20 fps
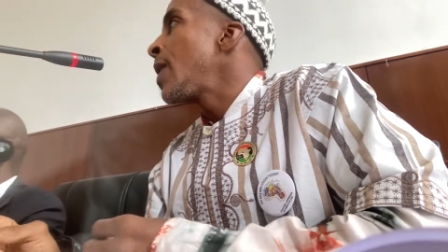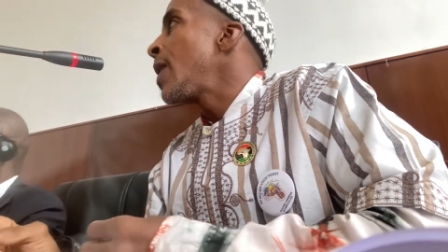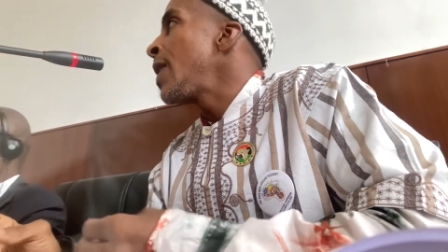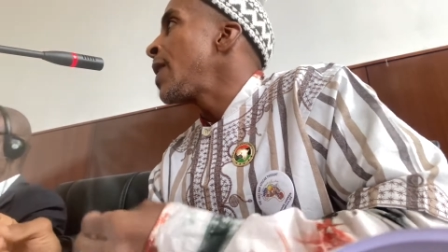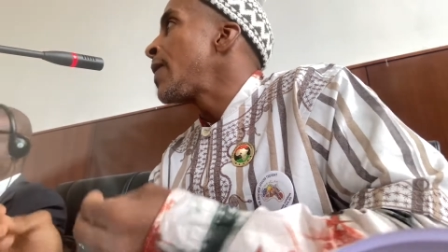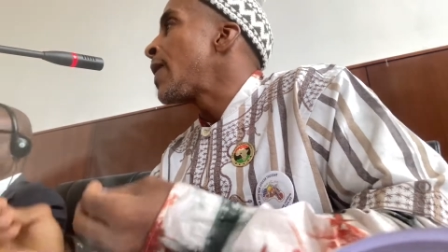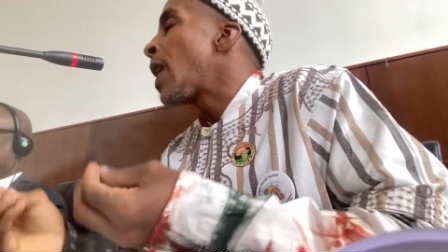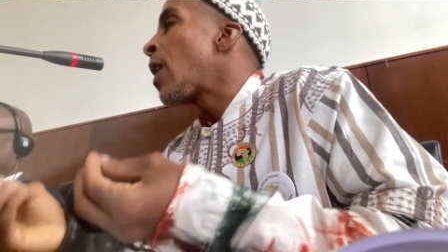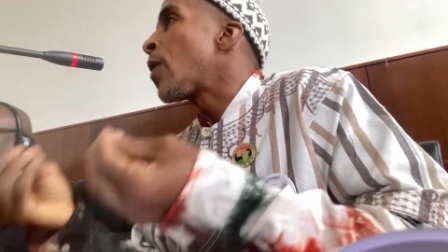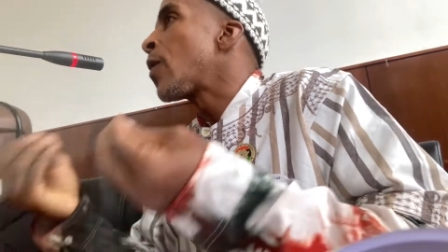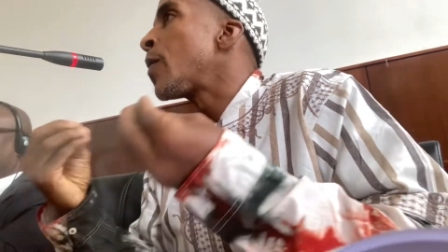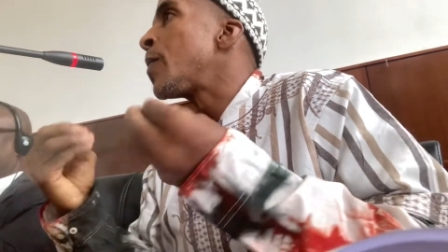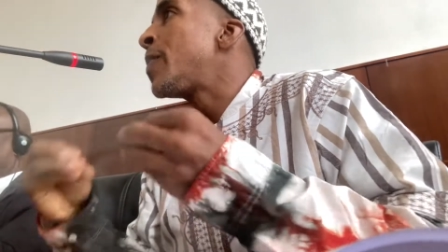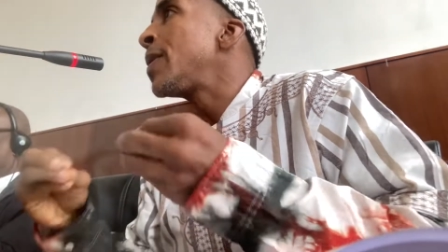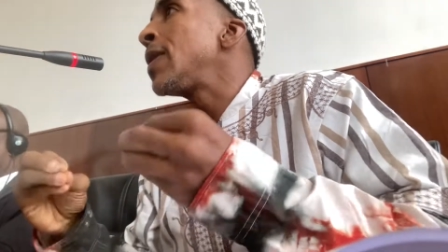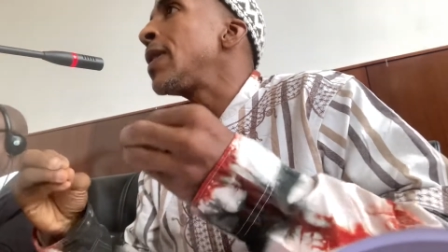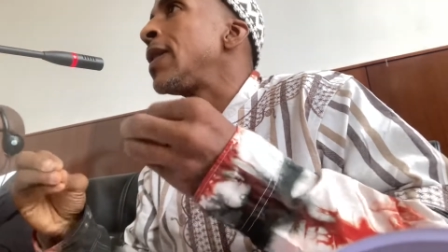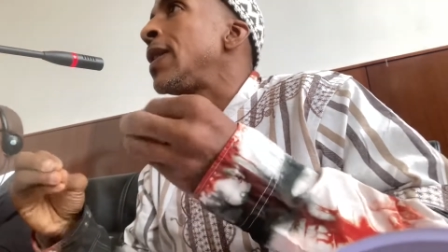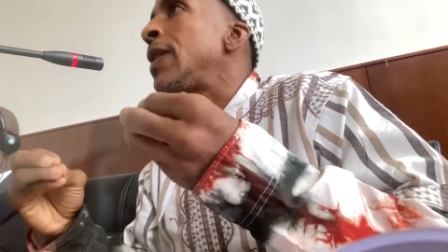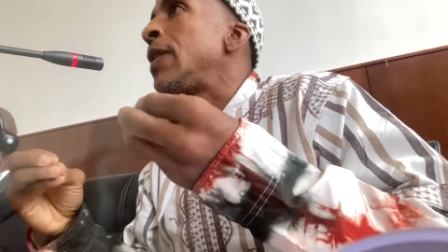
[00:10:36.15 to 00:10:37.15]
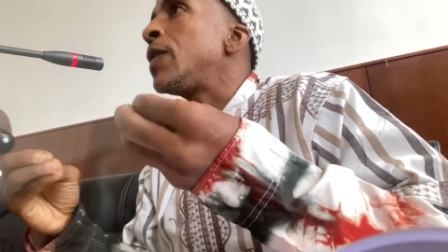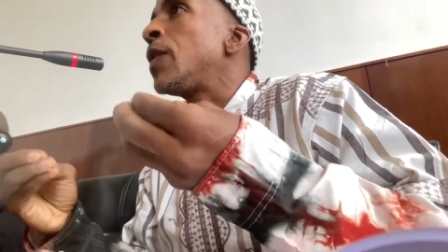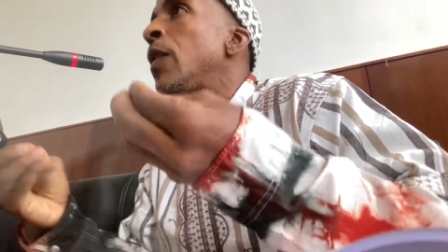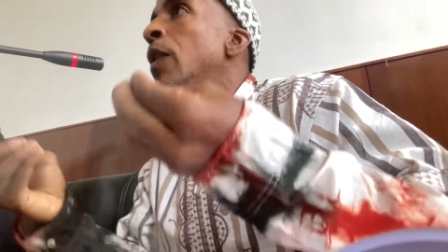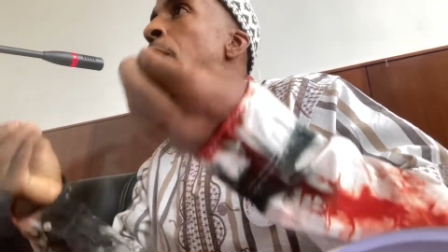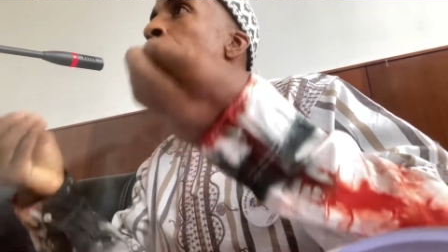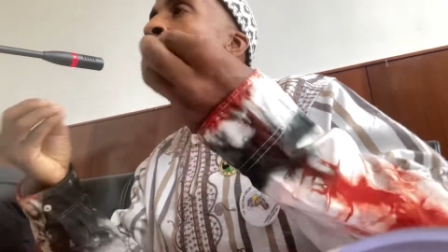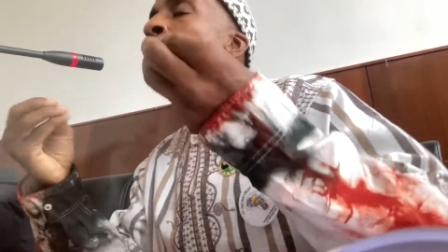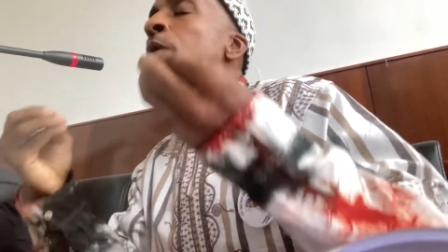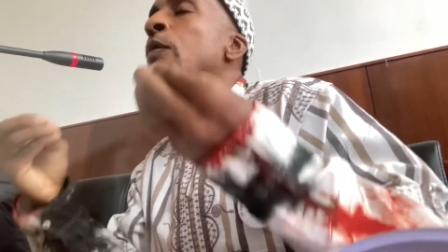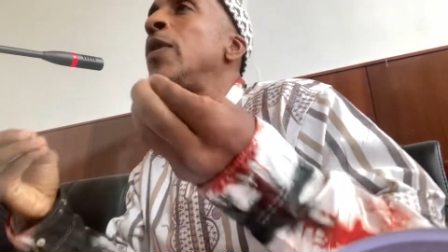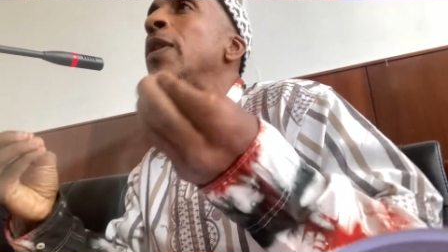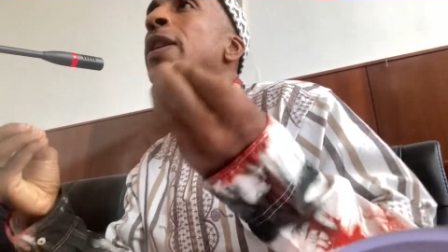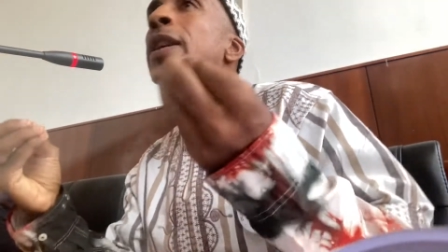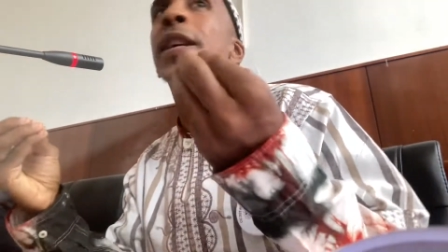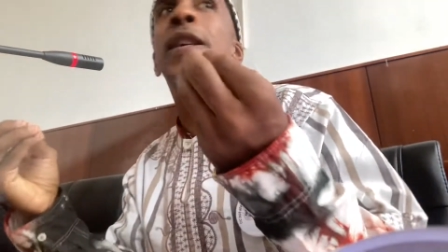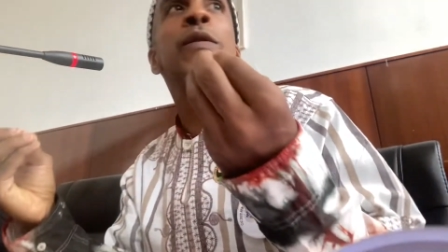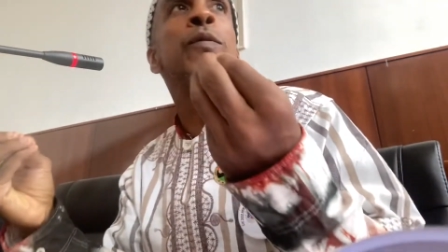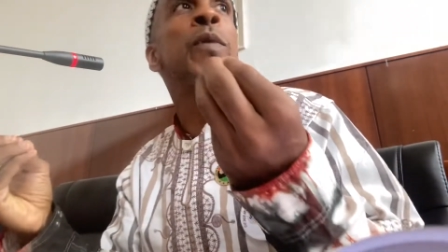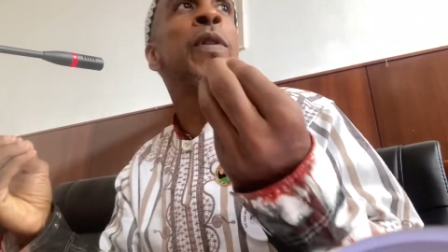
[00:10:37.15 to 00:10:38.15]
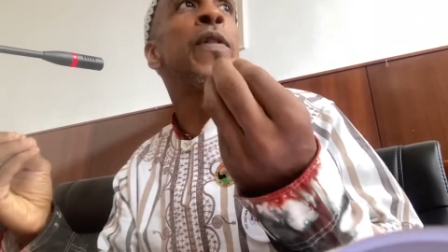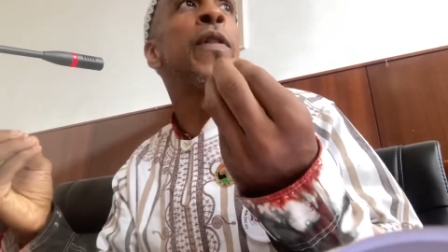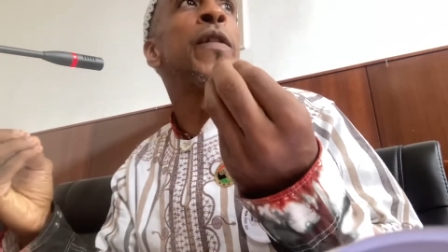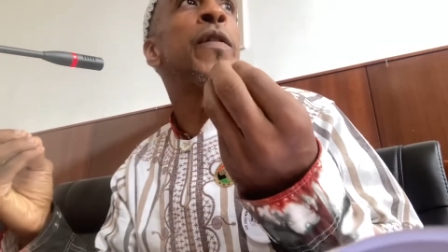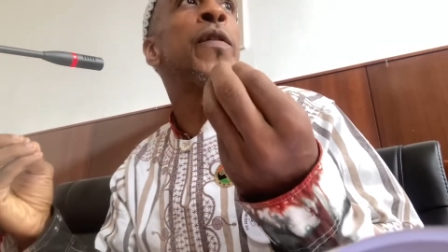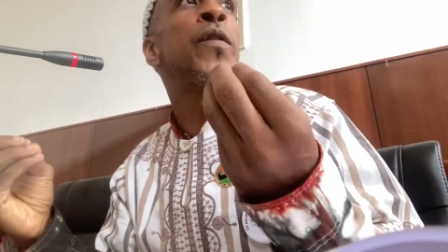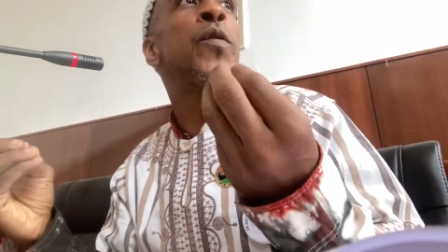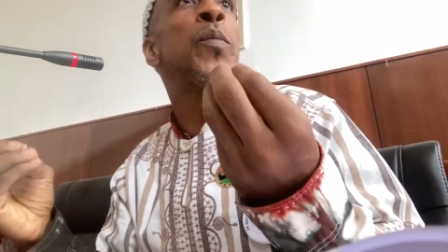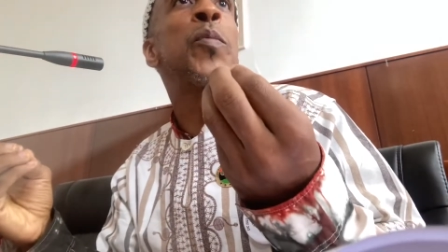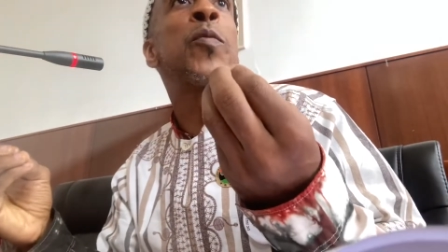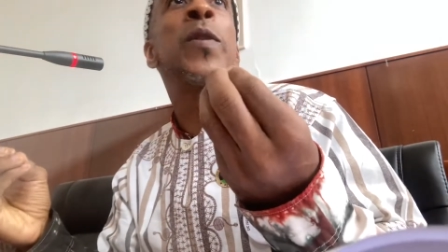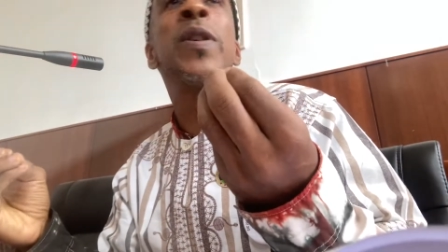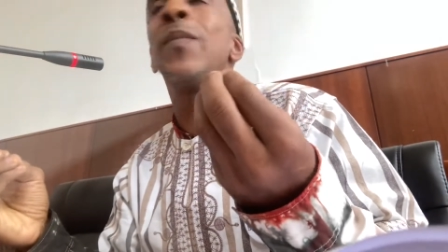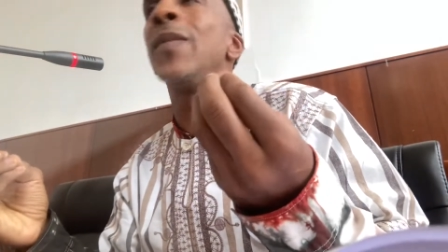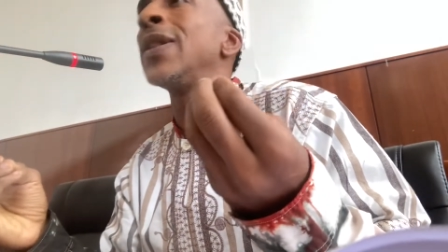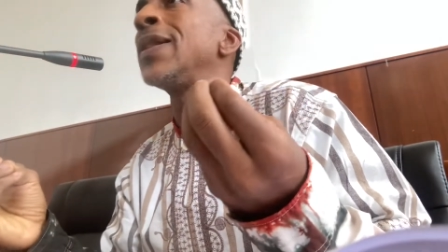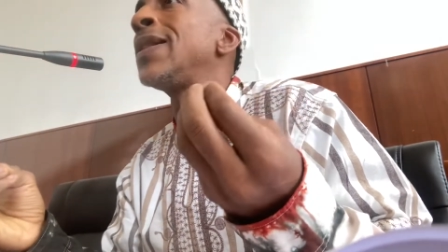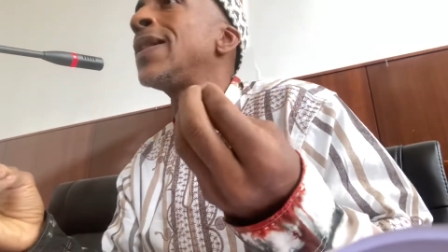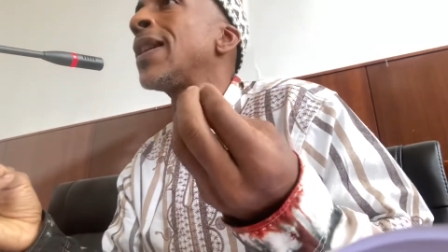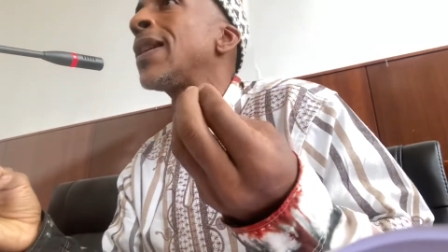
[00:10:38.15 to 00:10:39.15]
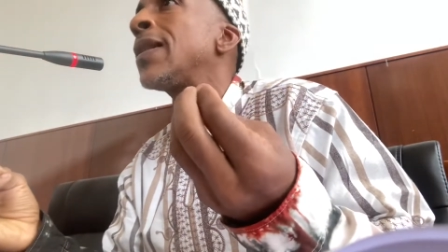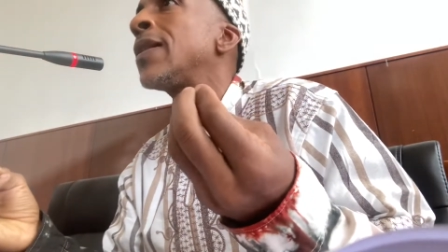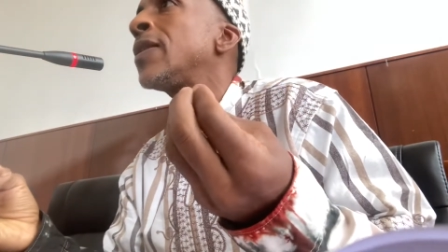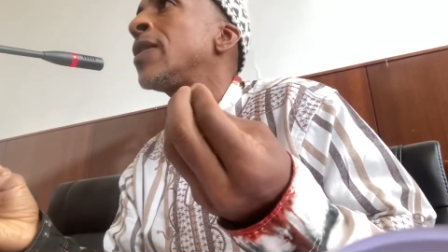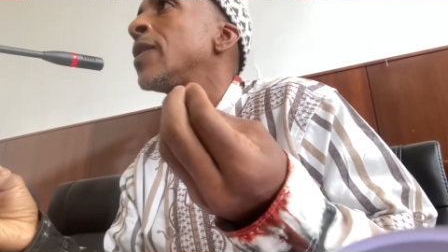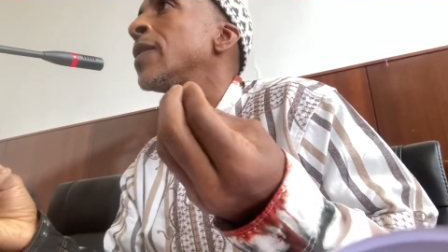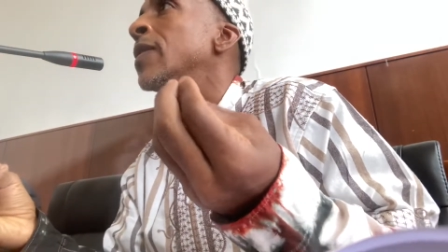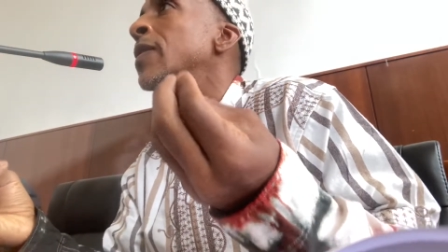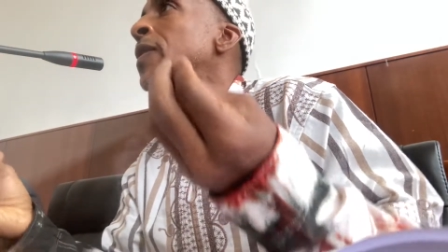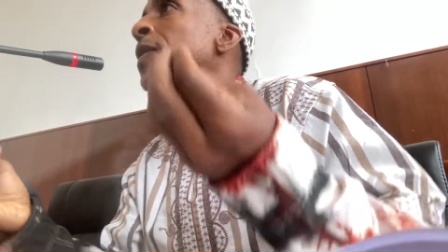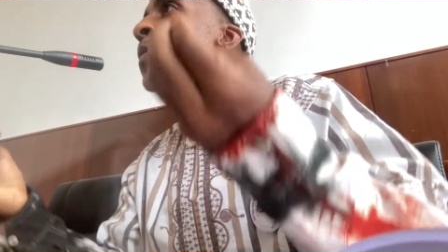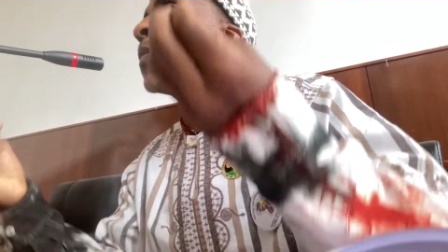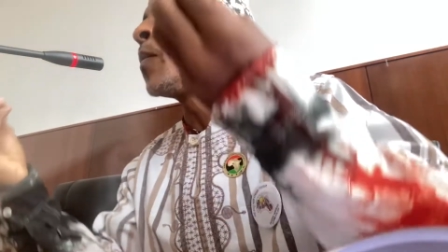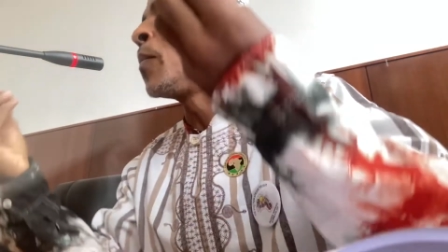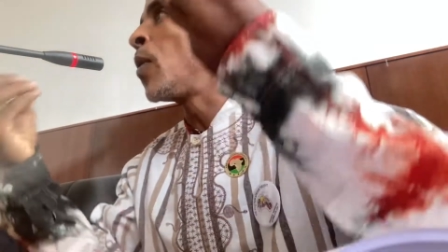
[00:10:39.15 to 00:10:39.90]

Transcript: in our ability to communicate with this supreme intelligence,